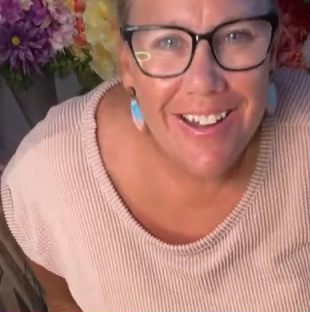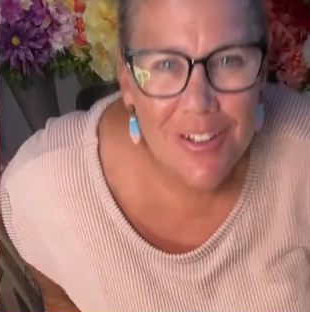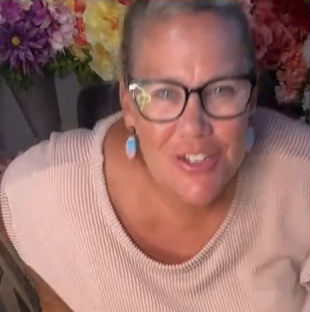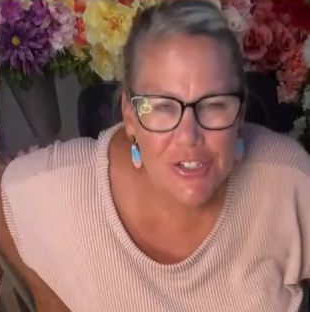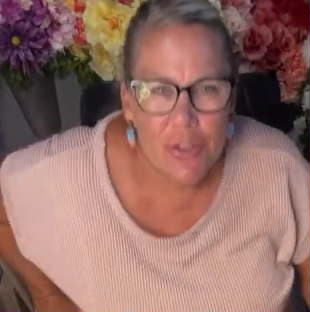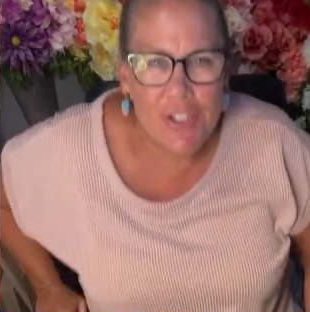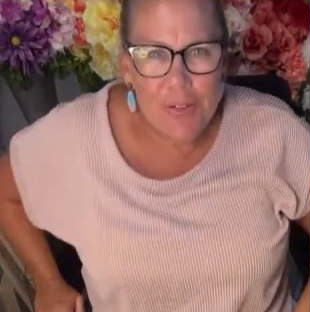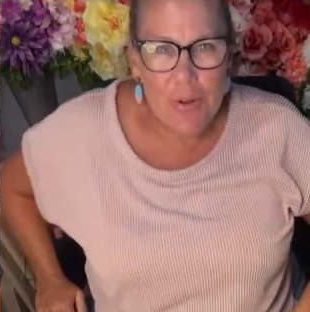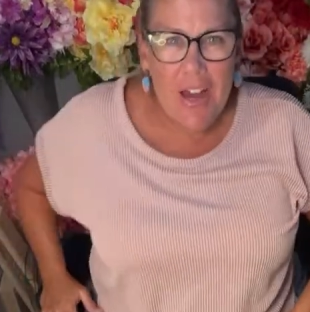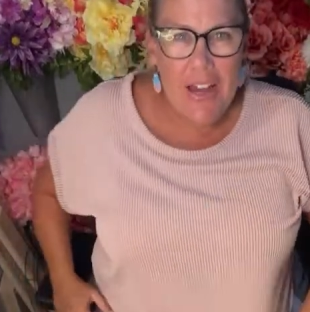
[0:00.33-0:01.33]
doing it
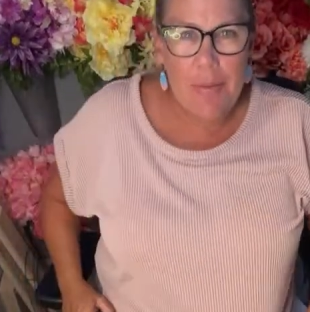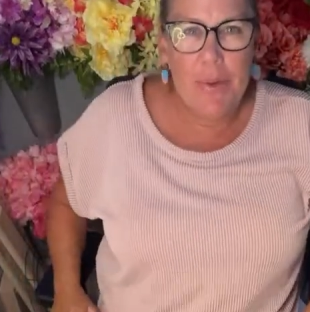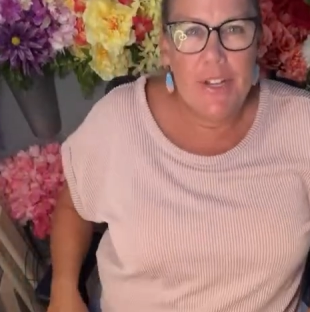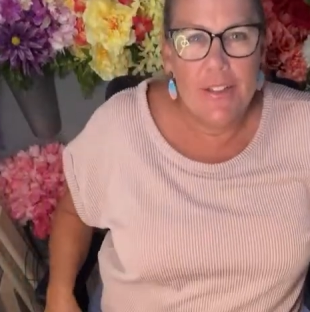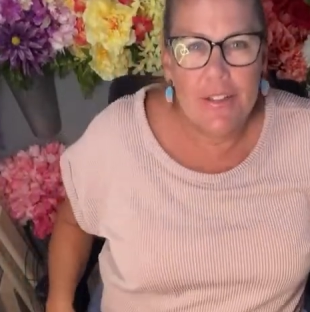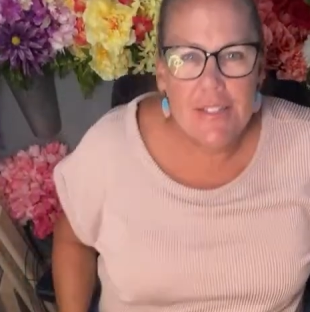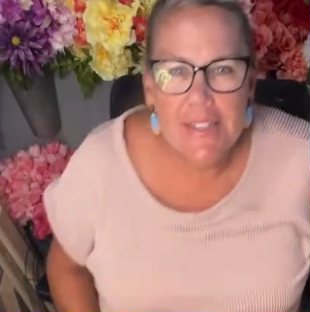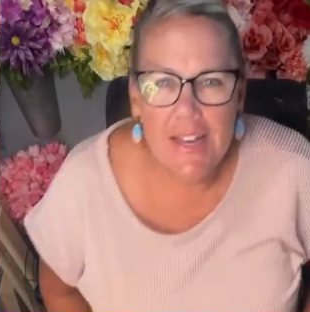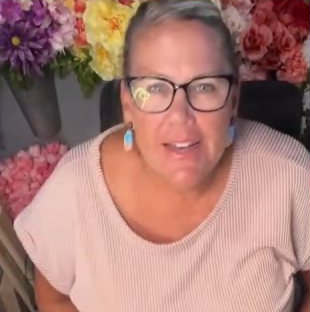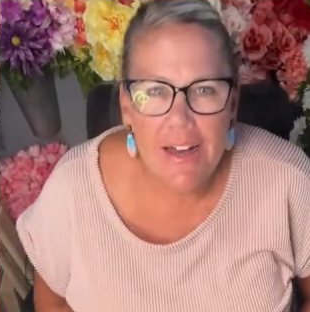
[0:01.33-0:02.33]
right, but it looks
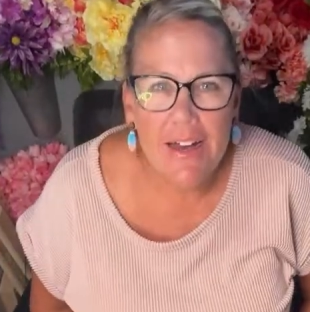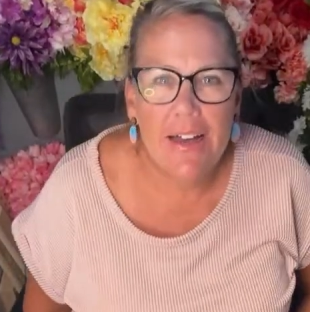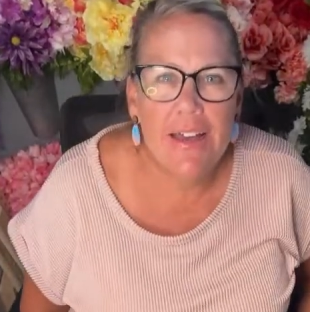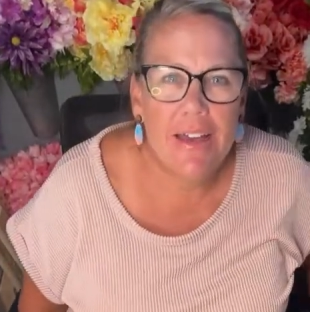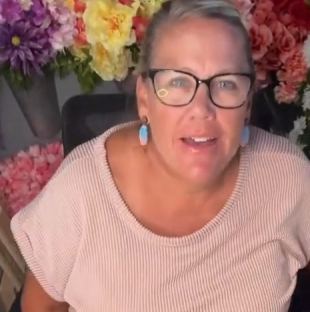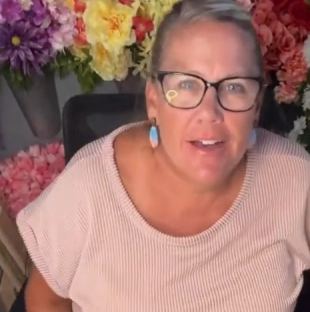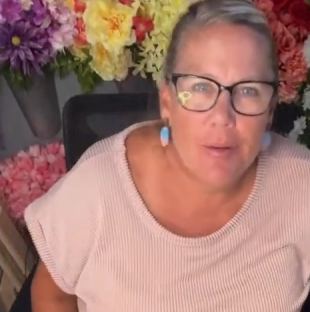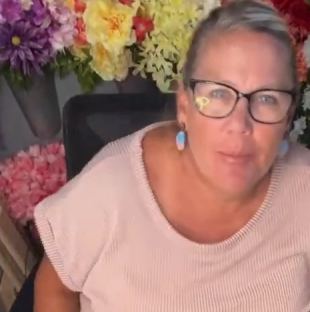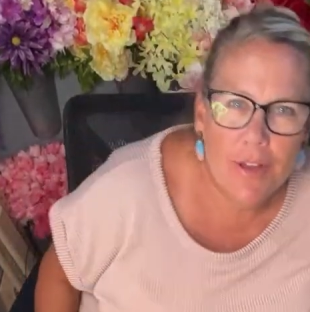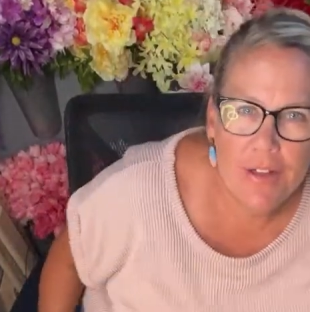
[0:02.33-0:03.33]
like I
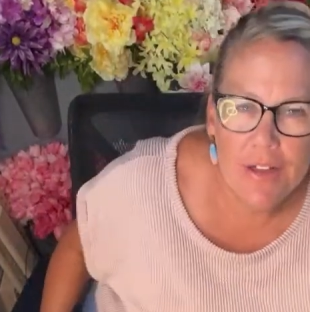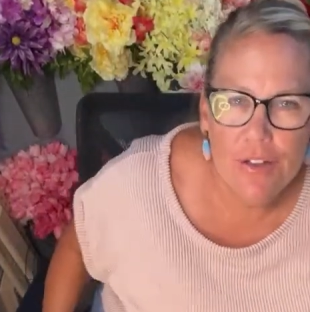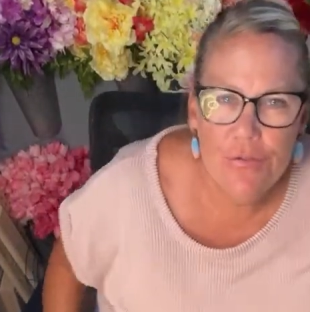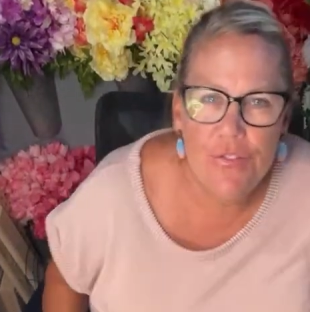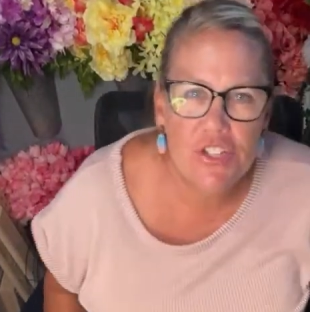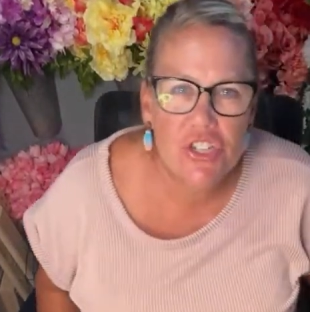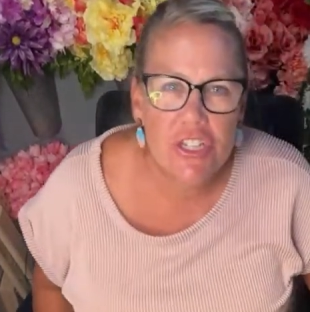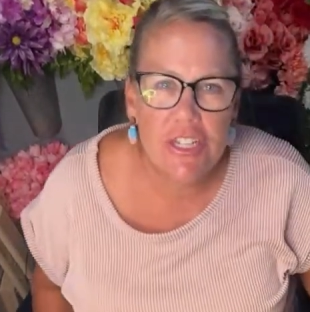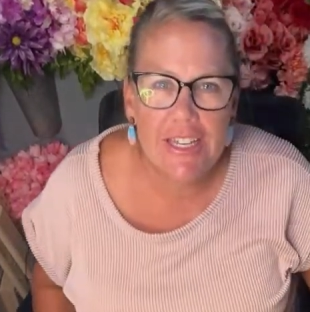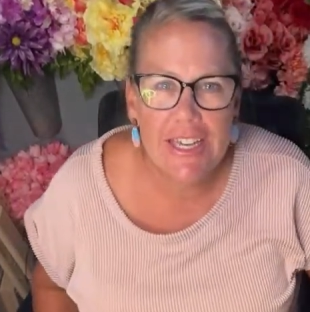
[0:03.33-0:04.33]
am
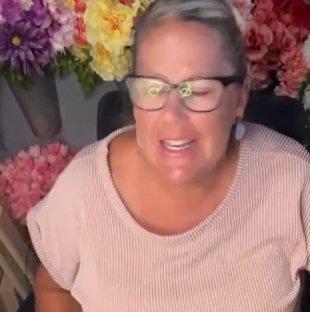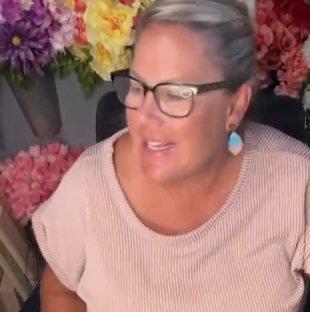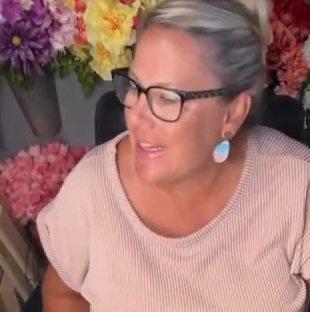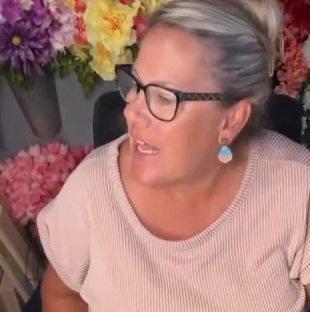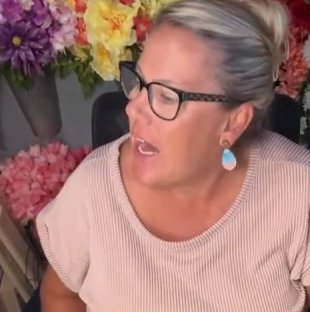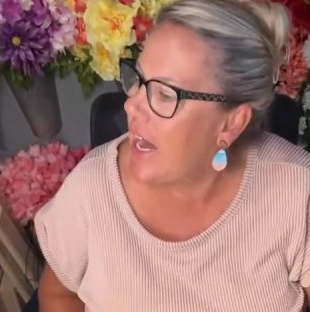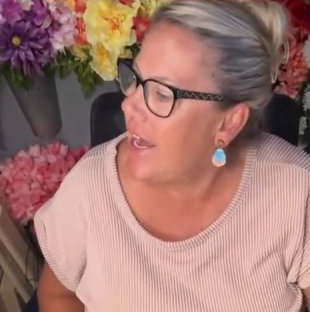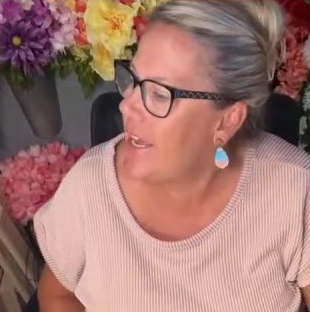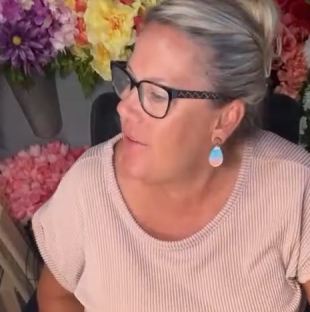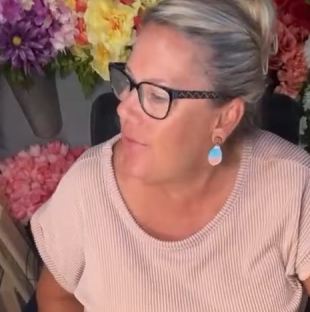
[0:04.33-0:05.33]
officially
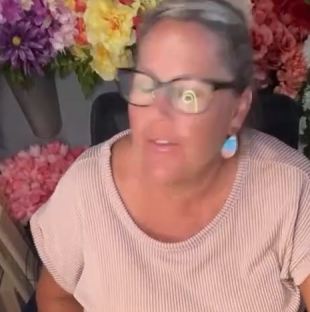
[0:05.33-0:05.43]
live.